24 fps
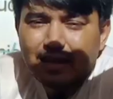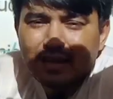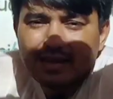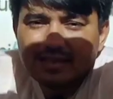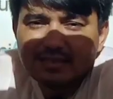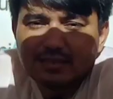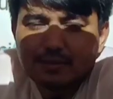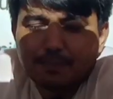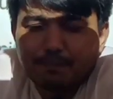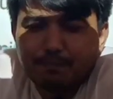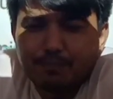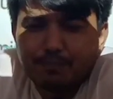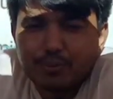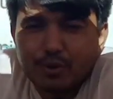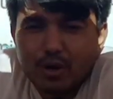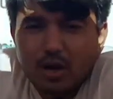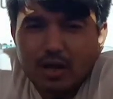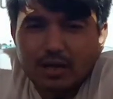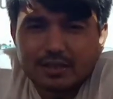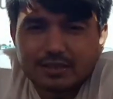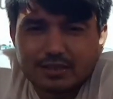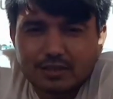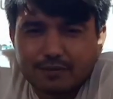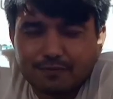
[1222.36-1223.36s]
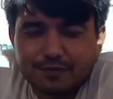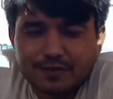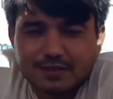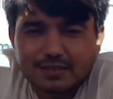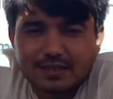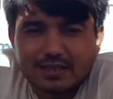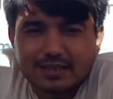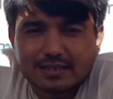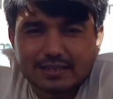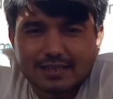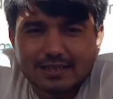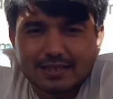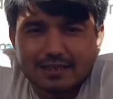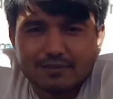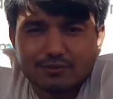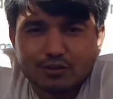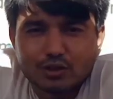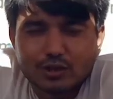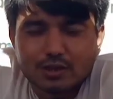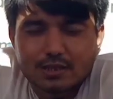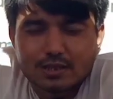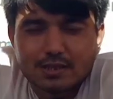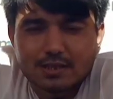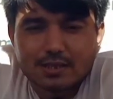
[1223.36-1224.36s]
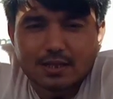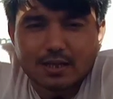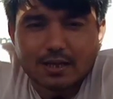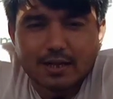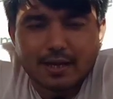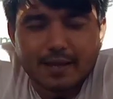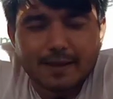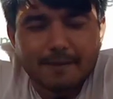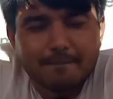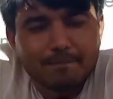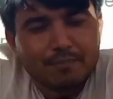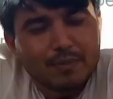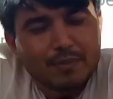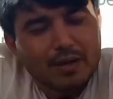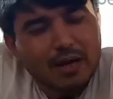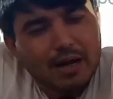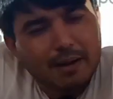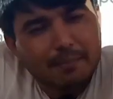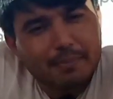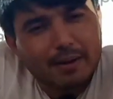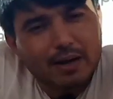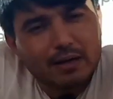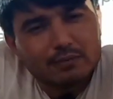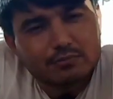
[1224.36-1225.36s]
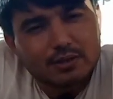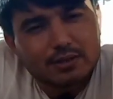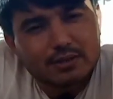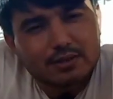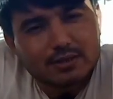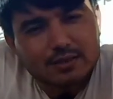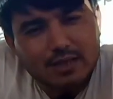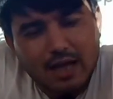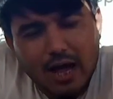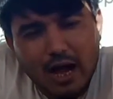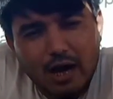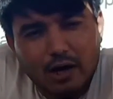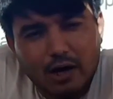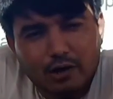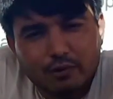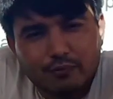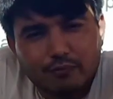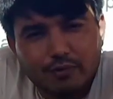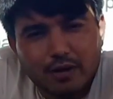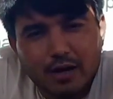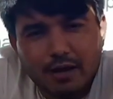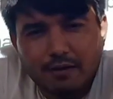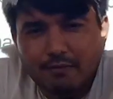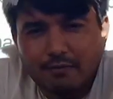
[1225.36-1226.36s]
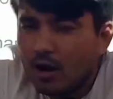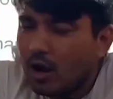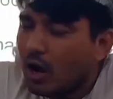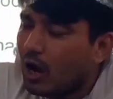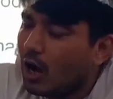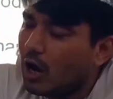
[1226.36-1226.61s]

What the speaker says: is a branch of physics in which study about the sound wave,